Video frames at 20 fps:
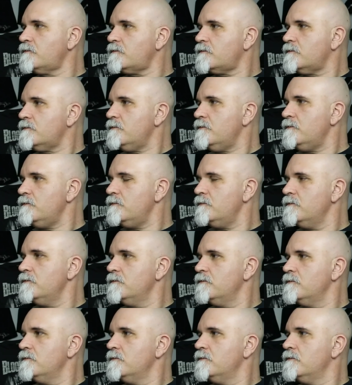
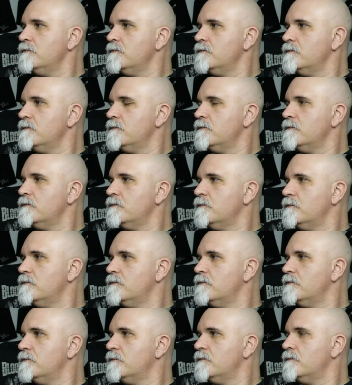
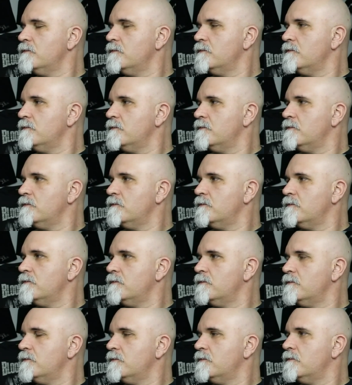
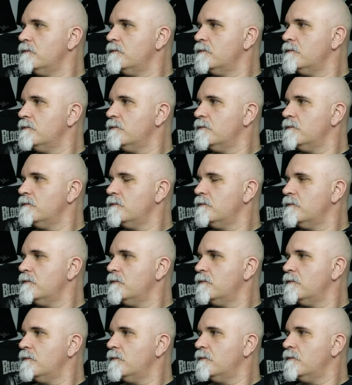
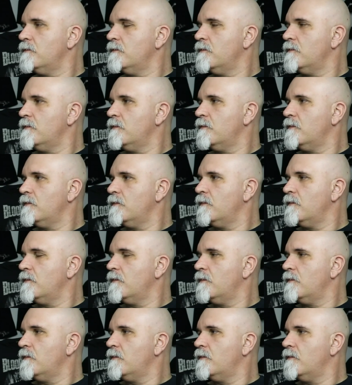
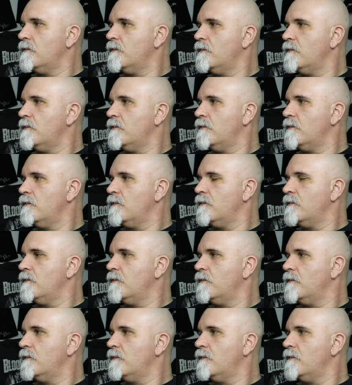The person shown says nothing.